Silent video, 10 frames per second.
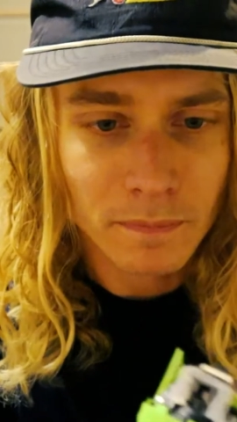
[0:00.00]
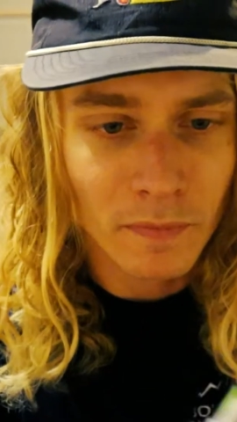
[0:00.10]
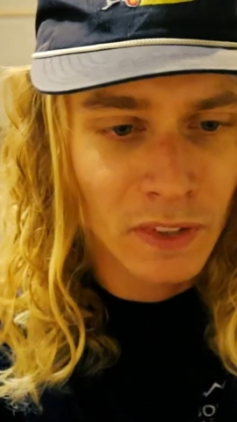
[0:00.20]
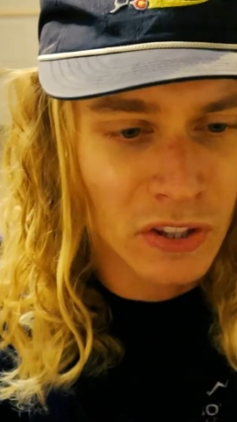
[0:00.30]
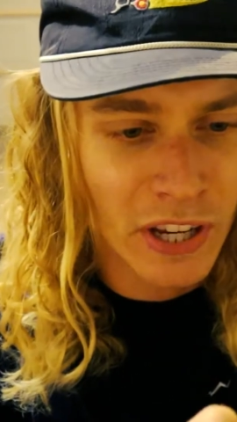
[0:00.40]

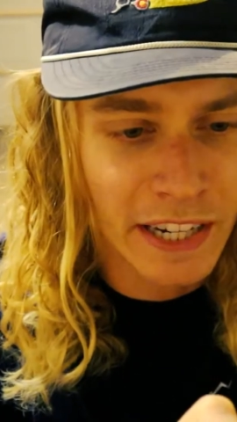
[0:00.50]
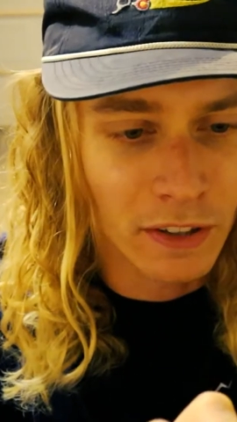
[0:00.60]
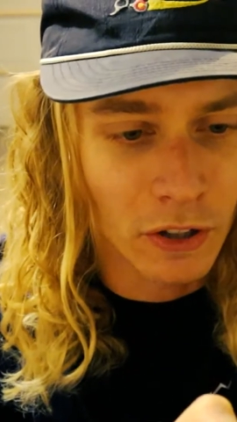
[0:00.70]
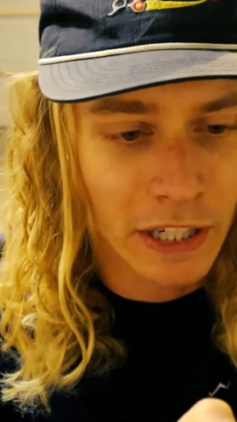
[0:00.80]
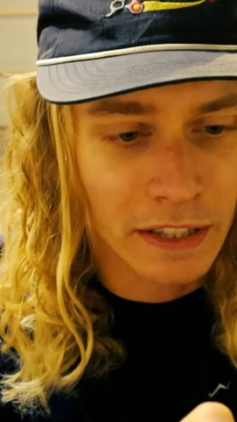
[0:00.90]
and take a
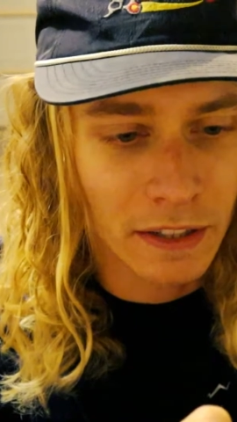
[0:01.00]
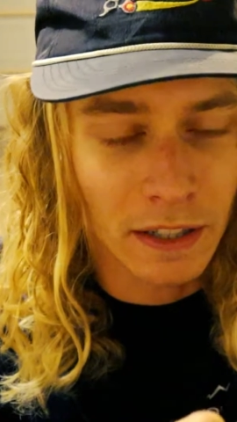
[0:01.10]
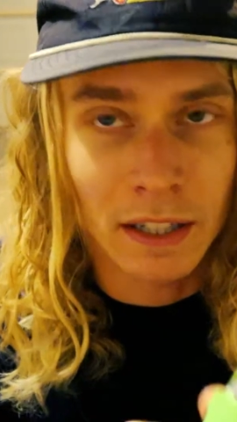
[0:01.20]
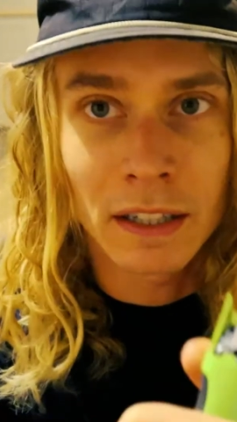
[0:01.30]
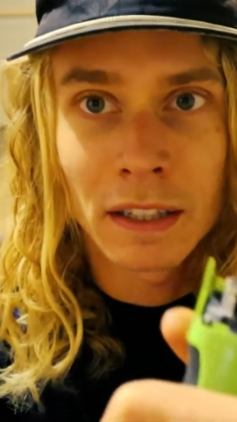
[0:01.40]
look at
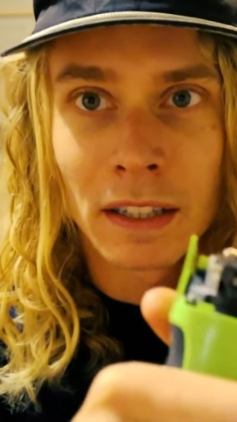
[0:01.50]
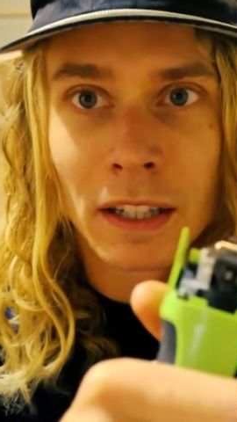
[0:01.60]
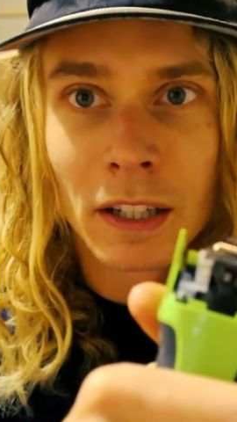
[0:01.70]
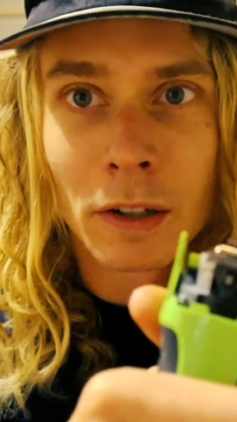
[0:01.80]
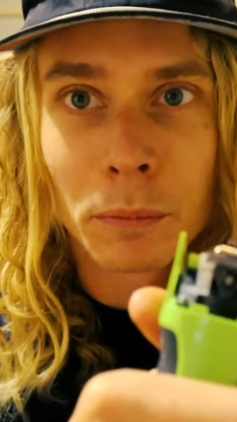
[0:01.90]
the
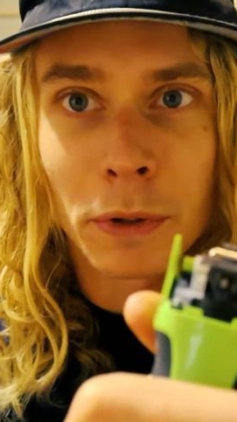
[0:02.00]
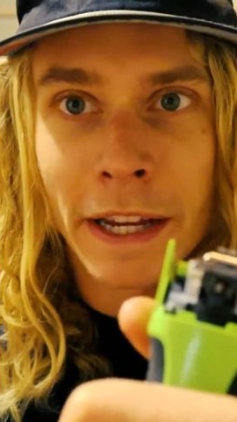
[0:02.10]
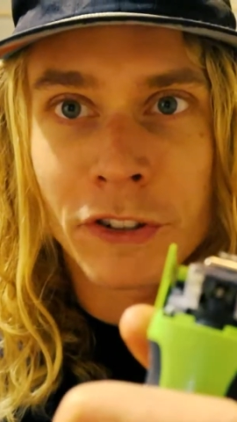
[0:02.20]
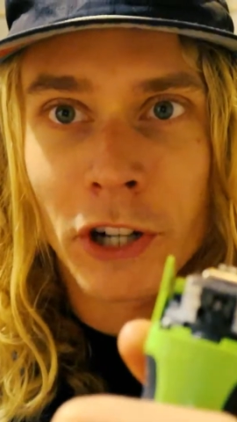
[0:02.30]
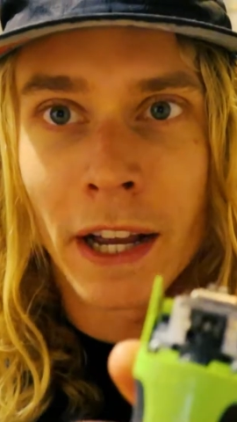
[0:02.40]

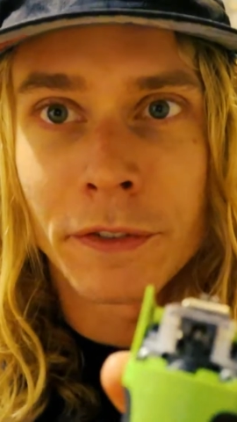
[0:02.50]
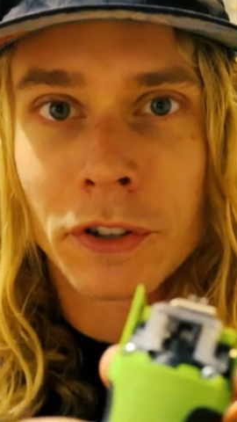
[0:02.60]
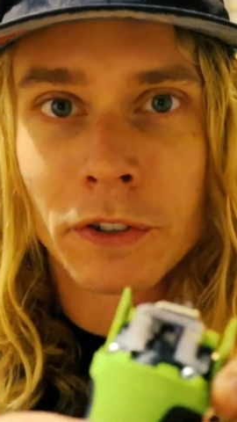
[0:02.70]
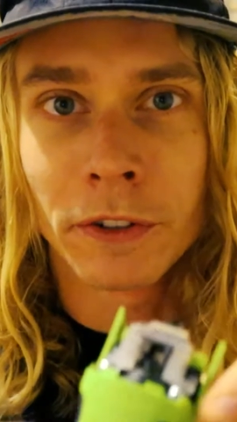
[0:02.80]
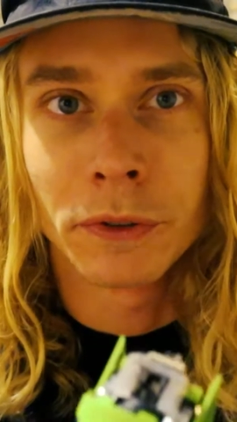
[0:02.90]
blade drive
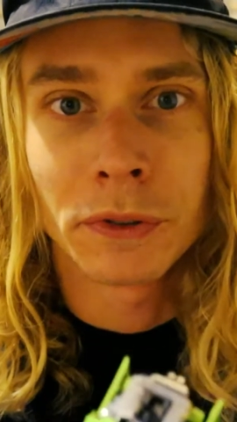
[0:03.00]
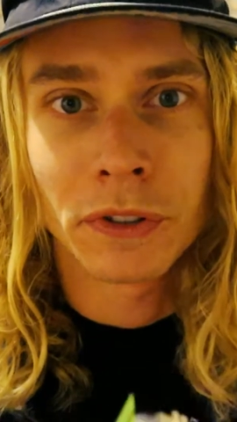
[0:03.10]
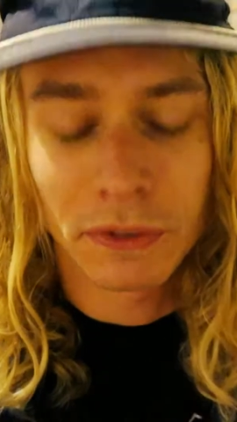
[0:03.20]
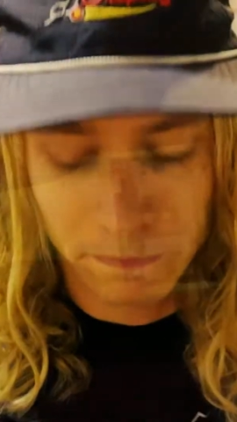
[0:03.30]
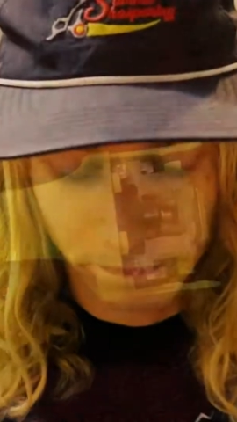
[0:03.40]
screws.